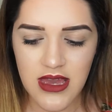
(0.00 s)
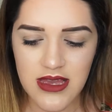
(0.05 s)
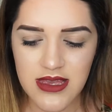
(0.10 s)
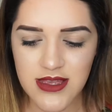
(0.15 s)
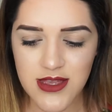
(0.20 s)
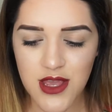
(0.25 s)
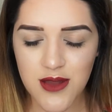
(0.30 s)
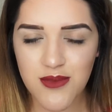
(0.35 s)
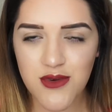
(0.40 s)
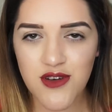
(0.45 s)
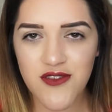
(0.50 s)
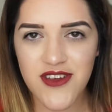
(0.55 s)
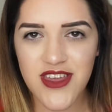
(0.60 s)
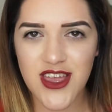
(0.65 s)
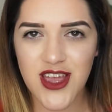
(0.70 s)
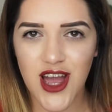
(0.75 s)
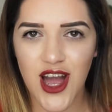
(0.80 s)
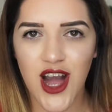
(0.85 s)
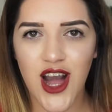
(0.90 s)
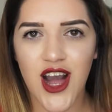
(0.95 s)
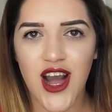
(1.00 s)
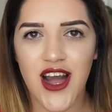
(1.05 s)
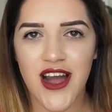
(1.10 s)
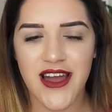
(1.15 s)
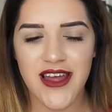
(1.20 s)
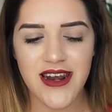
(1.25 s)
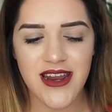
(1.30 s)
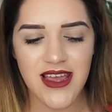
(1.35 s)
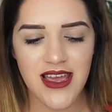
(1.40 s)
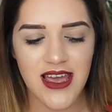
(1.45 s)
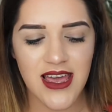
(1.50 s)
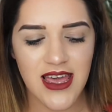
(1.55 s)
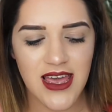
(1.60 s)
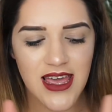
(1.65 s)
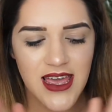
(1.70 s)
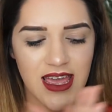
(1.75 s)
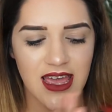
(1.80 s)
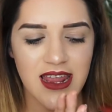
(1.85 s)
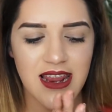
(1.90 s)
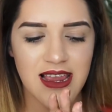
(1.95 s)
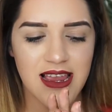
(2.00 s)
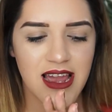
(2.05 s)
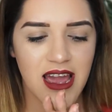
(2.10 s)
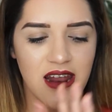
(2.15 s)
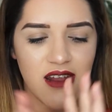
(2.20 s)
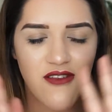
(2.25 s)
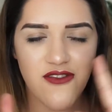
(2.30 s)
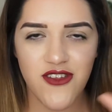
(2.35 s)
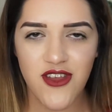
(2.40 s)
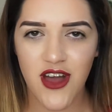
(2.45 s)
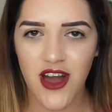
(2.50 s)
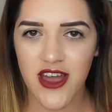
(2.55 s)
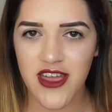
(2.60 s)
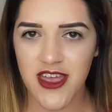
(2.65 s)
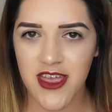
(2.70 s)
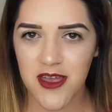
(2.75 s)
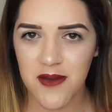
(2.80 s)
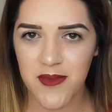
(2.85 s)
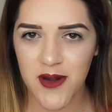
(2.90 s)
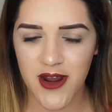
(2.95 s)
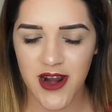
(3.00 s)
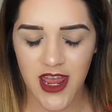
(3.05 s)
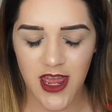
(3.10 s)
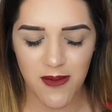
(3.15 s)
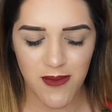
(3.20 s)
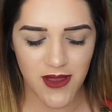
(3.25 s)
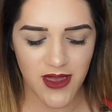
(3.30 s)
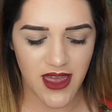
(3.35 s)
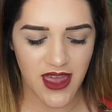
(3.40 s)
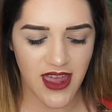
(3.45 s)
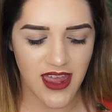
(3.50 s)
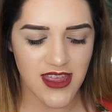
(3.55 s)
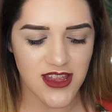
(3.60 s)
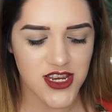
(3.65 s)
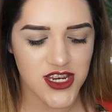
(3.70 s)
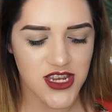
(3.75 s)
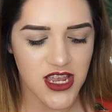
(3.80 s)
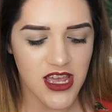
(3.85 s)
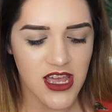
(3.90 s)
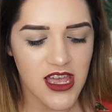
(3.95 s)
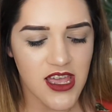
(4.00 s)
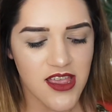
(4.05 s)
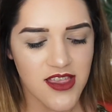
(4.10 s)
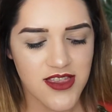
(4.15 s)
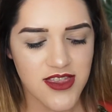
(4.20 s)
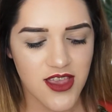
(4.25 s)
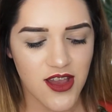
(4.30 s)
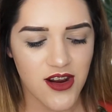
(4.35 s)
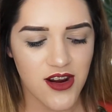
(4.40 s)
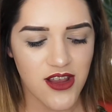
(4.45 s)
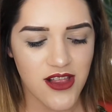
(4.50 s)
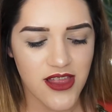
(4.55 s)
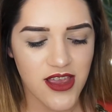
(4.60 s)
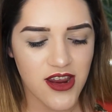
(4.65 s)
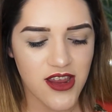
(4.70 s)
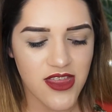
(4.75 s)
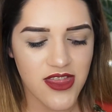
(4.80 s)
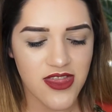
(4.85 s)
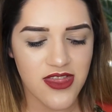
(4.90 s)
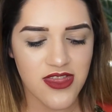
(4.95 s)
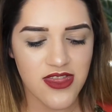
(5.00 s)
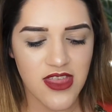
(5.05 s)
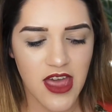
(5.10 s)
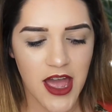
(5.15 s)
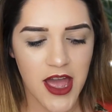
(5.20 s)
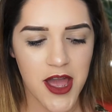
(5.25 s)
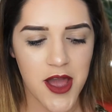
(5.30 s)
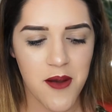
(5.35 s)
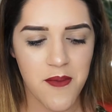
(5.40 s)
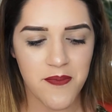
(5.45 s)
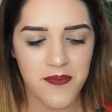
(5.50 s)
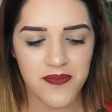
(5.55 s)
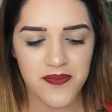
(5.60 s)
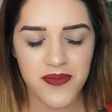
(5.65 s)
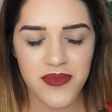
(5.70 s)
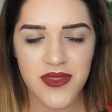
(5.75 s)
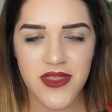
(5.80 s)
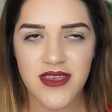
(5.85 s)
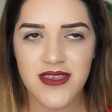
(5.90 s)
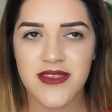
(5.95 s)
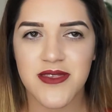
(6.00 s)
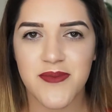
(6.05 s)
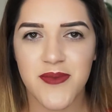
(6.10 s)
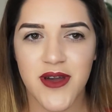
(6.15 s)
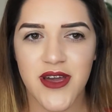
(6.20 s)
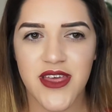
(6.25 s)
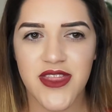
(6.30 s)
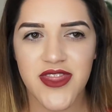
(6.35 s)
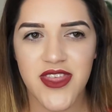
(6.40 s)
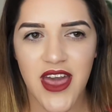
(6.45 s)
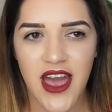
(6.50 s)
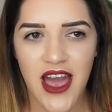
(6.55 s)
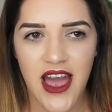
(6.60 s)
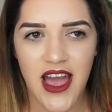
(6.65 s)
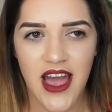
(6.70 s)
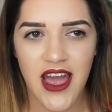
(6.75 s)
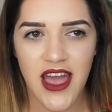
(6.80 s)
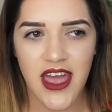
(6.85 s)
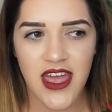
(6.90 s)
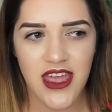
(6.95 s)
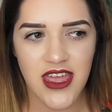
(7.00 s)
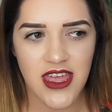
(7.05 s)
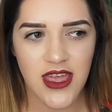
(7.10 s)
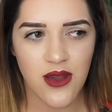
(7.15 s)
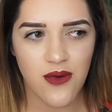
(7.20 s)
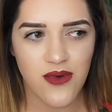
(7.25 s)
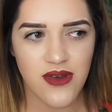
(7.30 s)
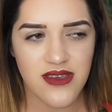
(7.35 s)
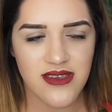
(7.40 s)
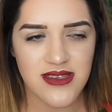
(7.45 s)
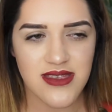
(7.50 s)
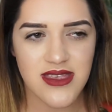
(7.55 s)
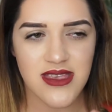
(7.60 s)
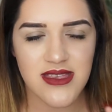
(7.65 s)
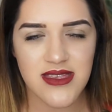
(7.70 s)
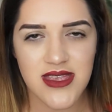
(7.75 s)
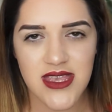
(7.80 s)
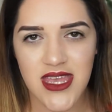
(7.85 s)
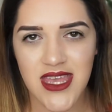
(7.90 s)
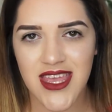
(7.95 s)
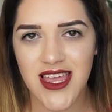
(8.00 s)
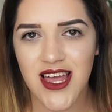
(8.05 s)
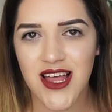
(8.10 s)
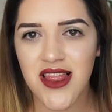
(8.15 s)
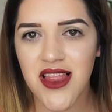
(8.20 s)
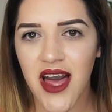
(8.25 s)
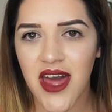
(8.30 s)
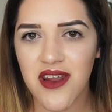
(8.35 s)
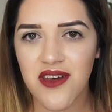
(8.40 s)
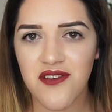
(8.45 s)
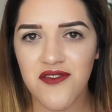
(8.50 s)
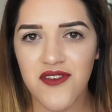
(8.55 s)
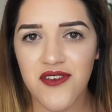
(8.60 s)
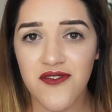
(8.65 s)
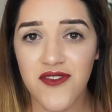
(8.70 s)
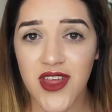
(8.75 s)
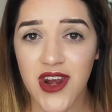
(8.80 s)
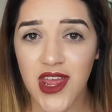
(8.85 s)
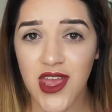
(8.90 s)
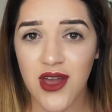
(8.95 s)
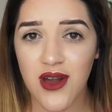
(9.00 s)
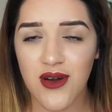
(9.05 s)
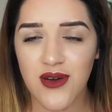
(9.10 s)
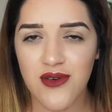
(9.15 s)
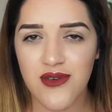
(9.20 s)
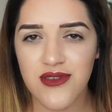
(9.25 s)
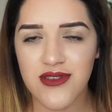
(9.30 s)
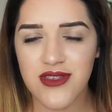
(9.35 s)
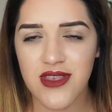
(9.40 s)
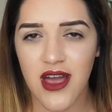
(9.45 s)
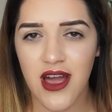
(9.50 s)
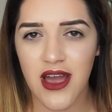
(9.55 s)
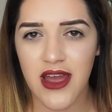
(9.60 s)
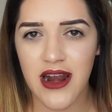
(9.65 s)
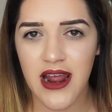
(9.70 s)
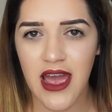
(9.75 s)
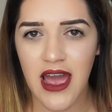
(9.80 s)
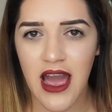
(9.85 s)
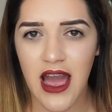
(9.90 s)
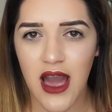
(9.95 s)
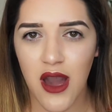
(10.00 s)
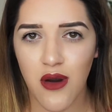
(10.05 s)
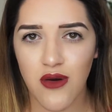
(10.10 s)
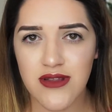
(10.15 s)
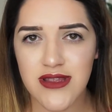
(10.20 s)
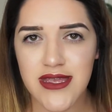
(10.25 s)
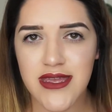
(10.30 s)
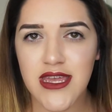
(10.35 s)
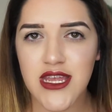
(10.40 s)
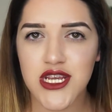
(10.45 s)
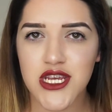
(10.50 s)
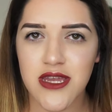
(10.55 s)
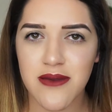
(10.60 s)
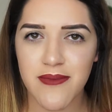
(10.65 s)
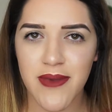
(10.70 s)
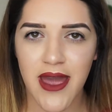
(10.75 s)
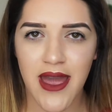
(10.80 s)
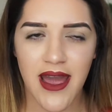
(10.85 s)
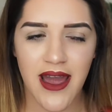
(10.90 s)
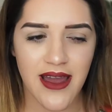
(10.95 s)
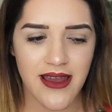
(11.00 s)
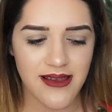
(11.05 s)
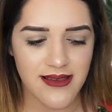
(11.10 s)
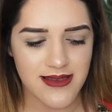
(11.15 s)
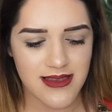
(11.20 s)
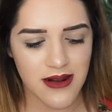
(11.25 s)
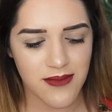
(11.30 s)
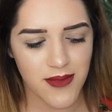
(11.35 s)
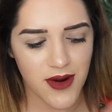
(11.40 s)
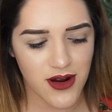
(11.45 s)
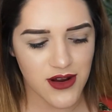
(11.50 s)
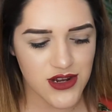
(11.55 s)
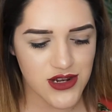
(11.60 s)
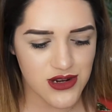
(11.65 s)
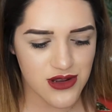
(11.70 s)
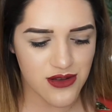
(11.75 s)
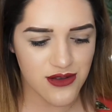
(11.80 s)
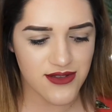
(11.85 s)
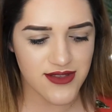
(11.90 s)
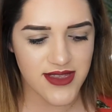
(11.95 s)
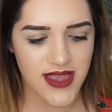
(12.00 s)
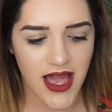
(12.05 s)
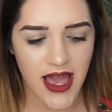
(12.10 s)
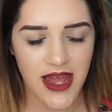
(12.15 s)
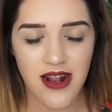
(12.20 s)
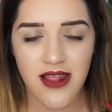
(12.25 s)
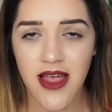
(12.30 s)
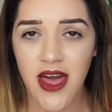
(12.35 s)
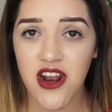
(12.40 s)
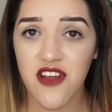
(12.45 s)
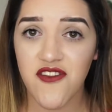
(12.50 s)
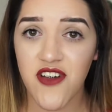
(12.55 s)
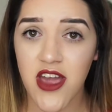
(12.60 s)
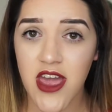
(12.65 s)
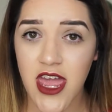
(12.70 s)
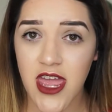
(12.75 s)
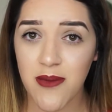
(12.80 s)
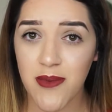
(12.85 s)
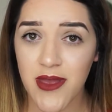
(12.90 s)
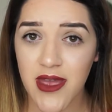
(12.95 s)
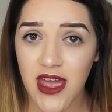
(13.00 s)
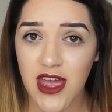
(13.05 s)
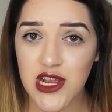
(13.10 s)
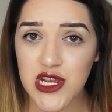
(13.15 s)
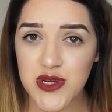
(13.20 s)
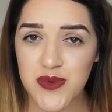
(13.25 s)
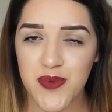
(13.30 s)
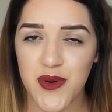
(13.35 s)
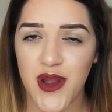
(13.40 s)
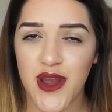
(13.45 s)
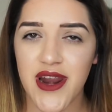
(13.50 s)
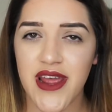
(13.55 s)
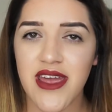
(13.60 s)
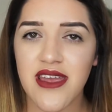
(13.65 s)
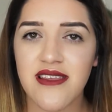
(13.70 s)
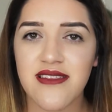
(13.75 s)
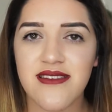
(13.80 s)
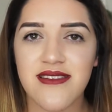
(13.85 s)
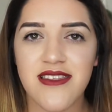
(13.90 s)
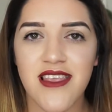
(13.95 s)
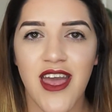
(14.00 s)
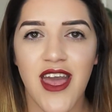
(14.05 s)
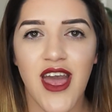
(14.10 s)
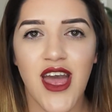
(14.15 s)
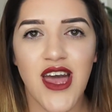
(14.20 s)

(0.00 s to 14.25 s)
So moving on and kind of talking about ABH. So earlier um, this month I was seeing a lot of videos on how TJ Maxx and Marshalls had a lot of ABH products.